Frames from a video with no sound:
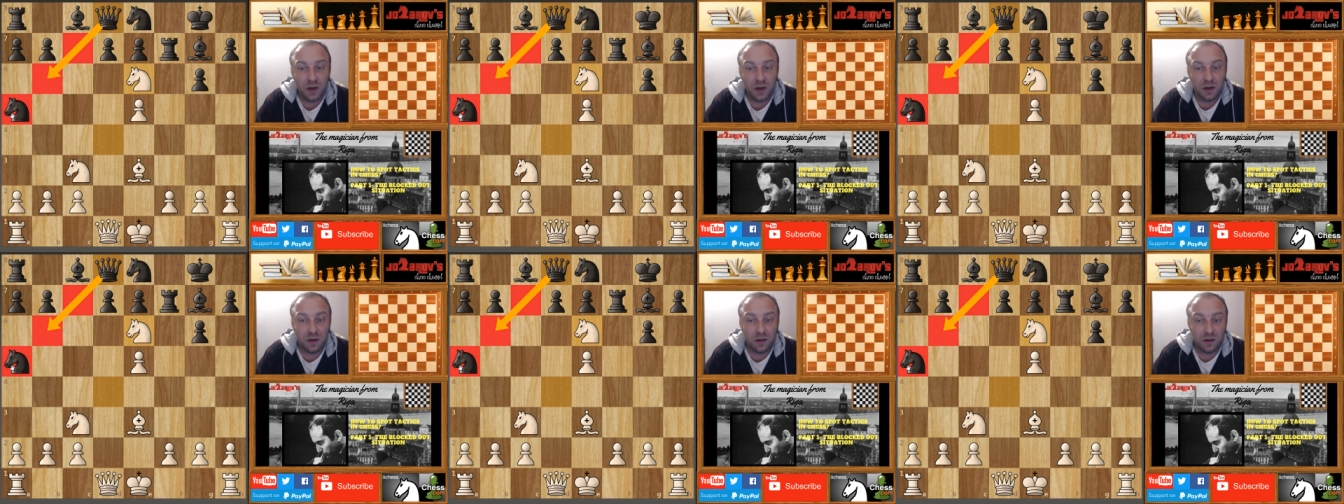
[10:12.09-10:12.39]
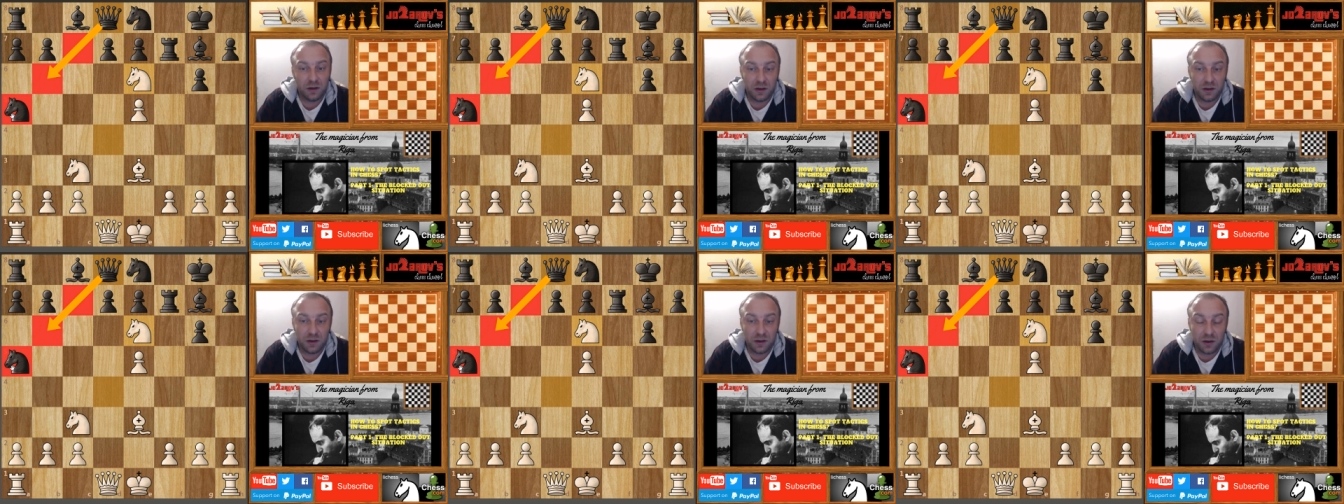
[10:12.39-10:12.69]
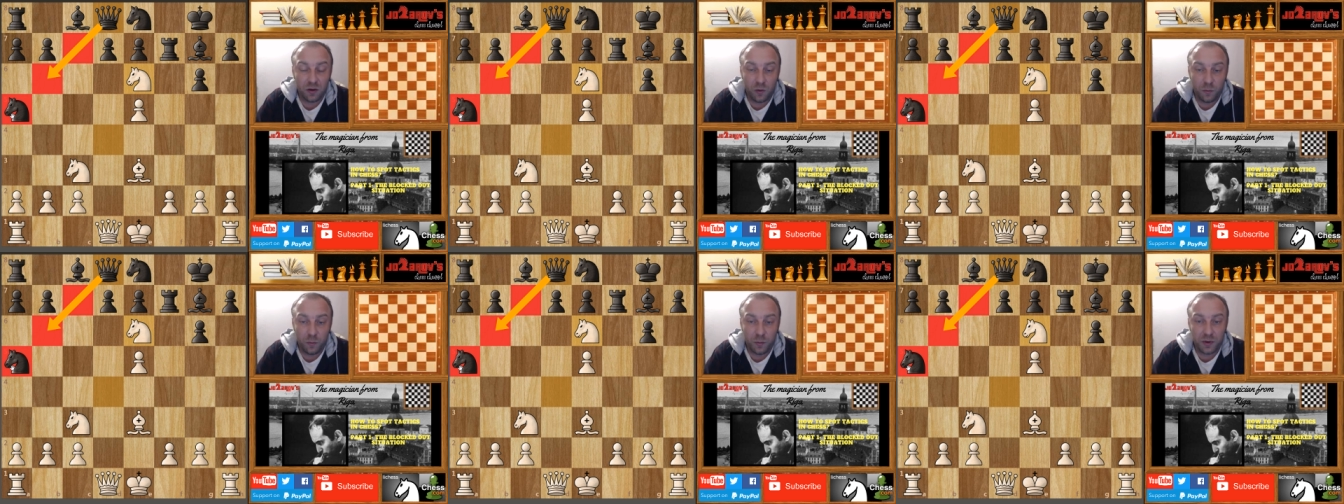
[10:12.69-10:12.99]
in the
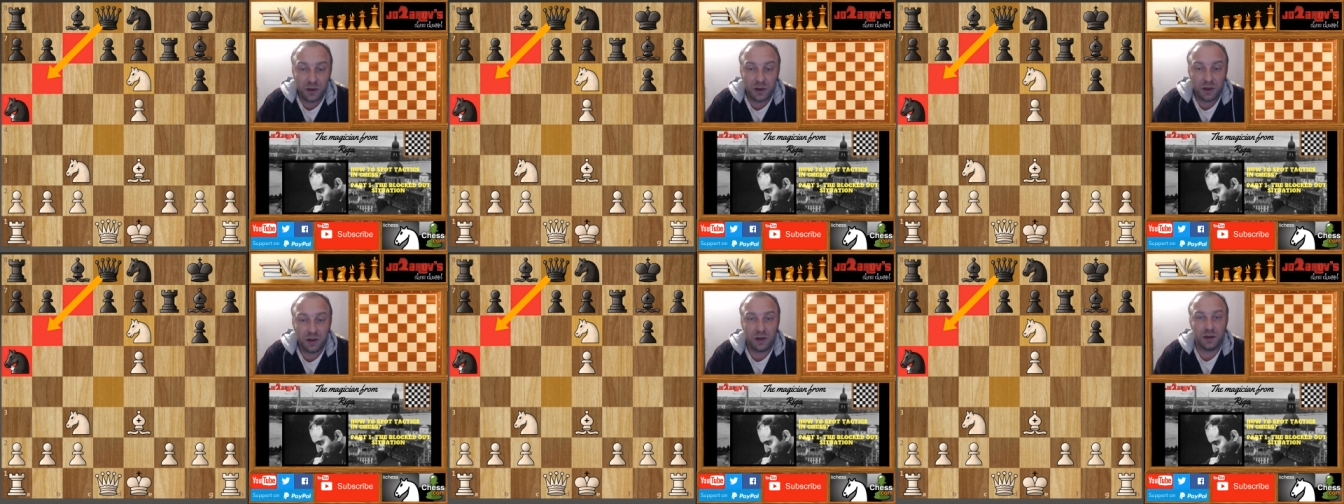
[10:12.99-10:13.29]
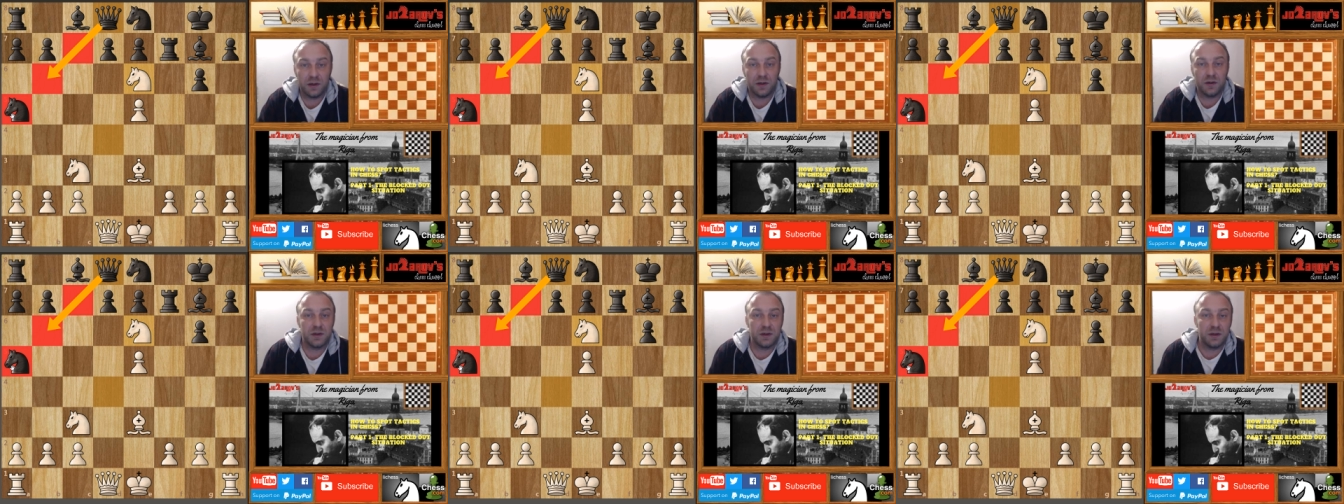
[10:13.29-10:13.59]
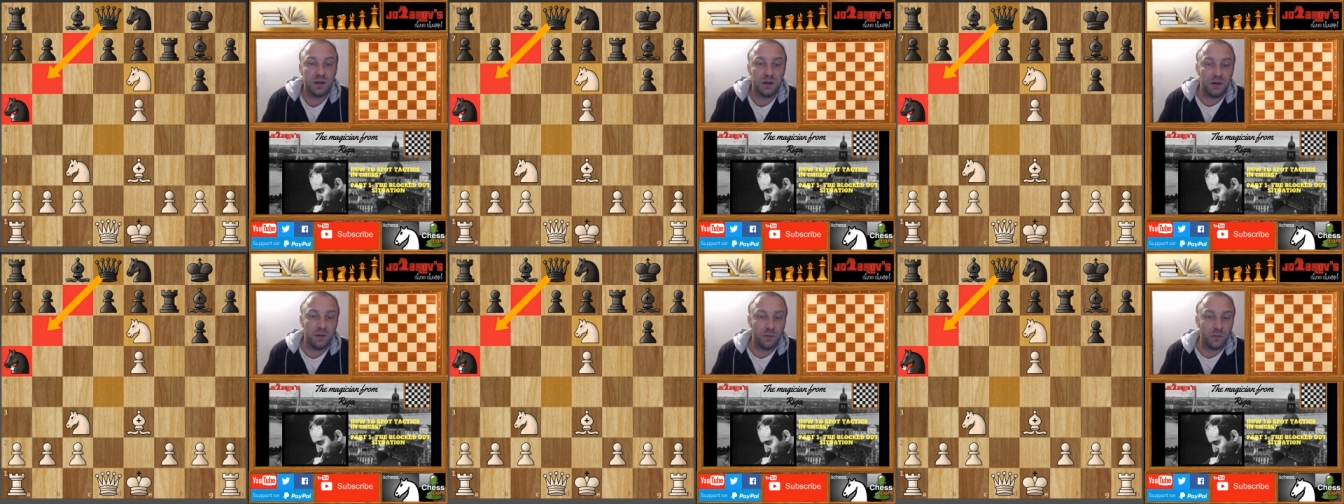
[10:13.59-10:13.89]
opening and you
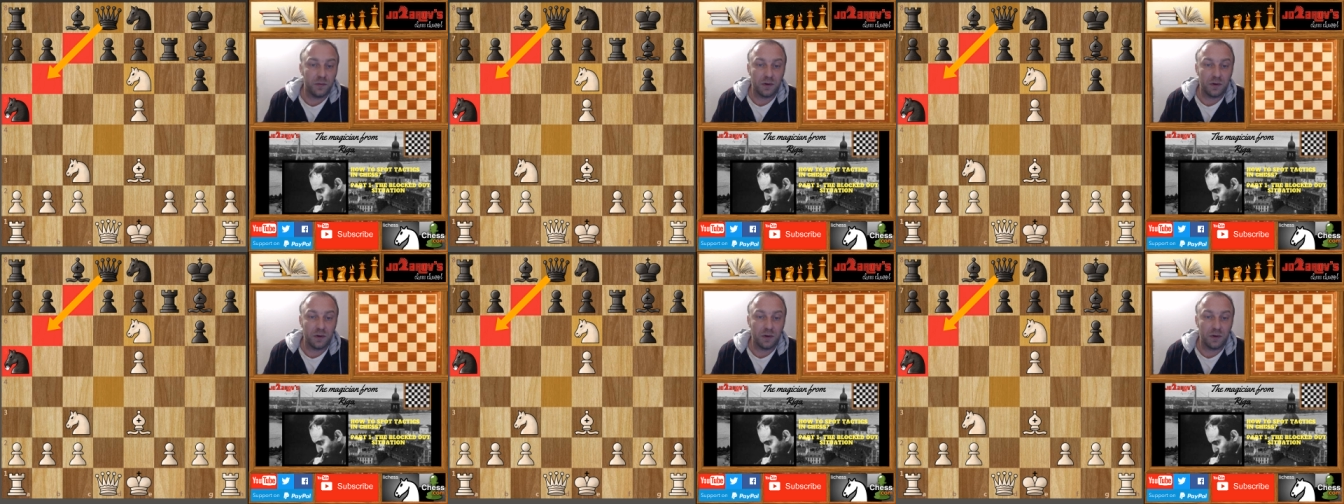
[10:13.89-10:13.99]
see